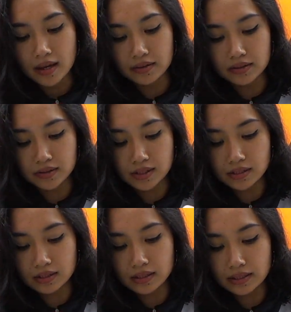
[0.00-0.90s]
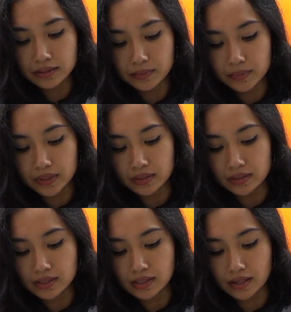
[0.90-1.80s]
and then just a little bit
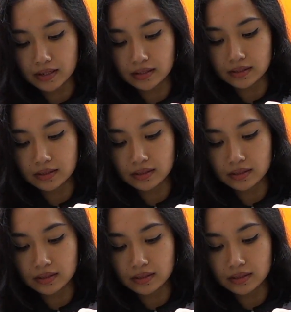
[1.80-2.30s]
inside.